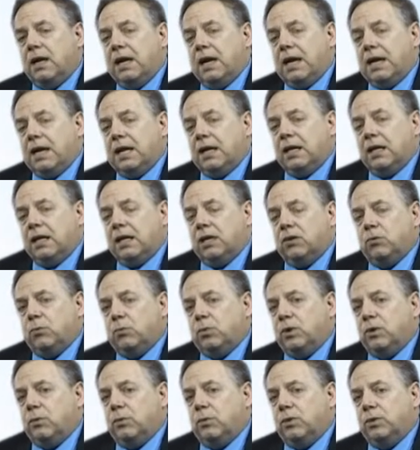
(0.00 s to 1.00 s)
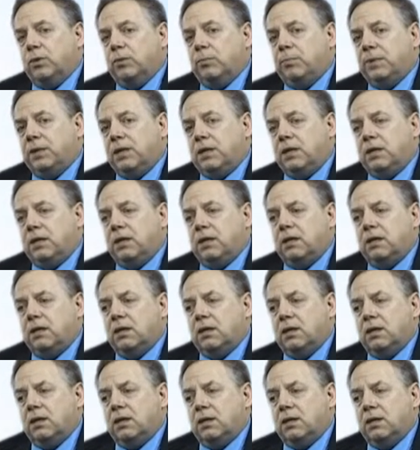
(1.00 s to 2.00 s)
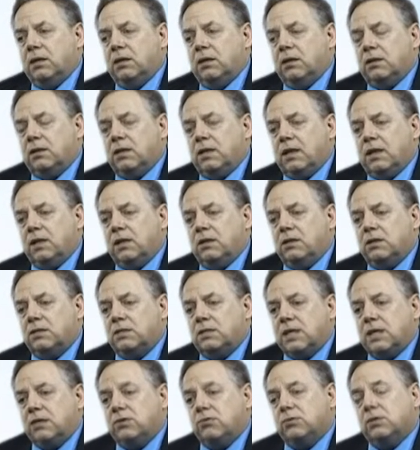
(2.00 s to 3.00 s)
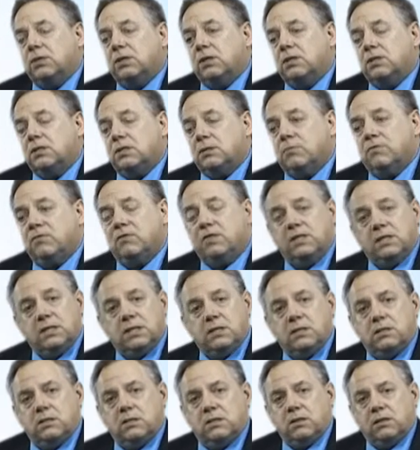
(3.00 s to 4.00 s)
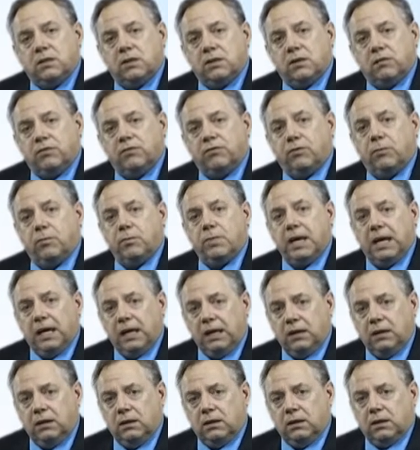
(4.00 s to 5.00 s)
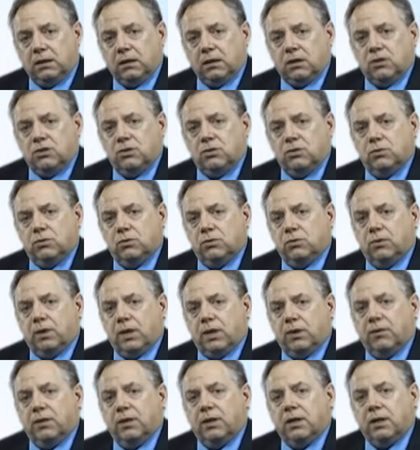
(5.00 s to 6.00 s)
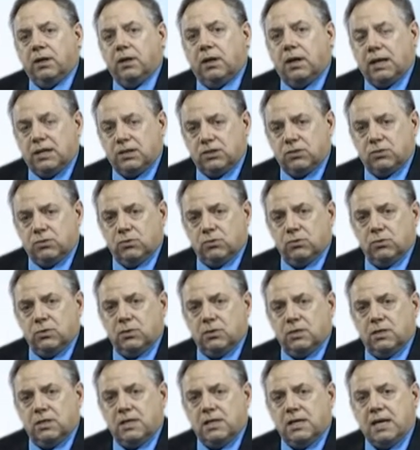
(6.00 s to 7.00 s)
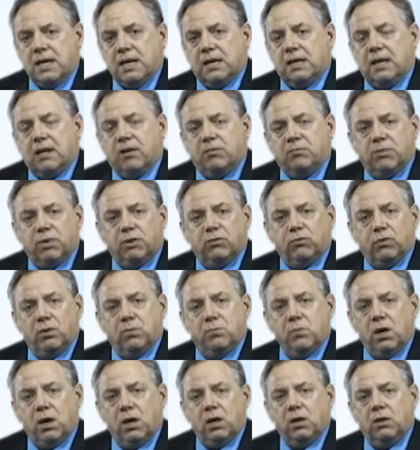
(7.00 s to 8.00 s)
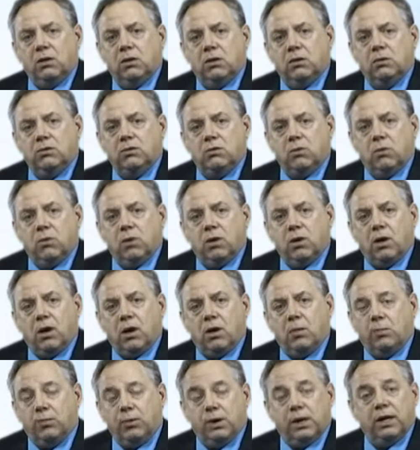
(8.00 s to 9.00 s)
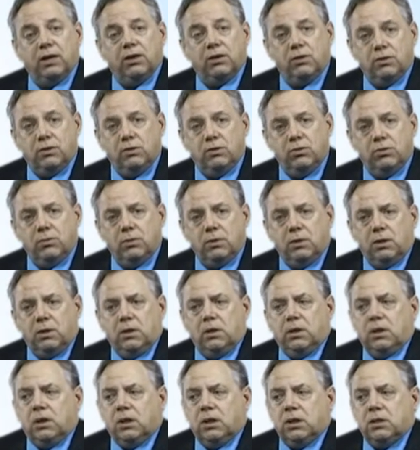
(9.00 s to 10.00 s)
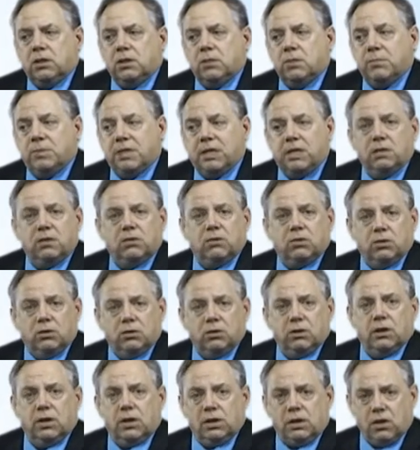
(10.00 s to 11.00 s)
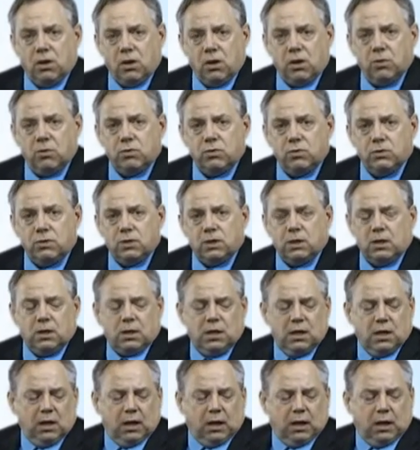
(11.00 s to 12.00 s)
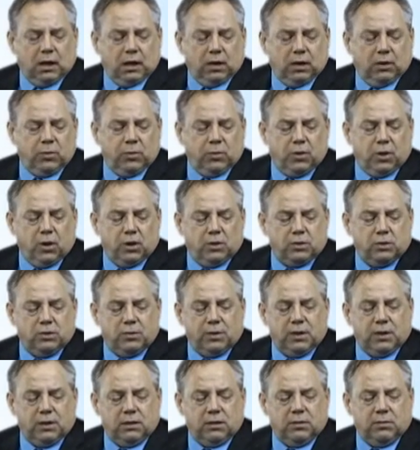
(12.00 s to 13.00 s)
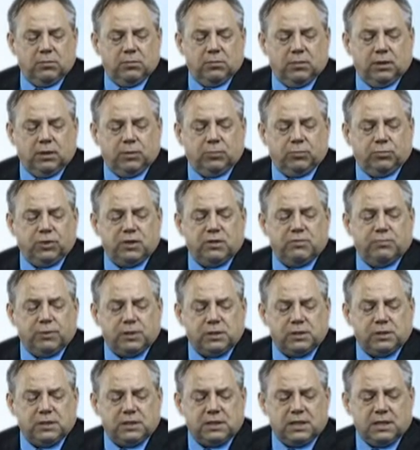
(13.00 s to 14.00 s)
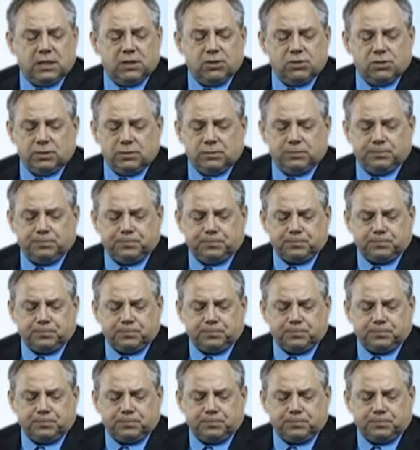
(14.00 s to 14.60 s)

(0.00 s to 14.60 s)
and we will be scheduling some visits for May to area high schools that have been remodeled or are brand new to begin to look at those. We also had a brief presentation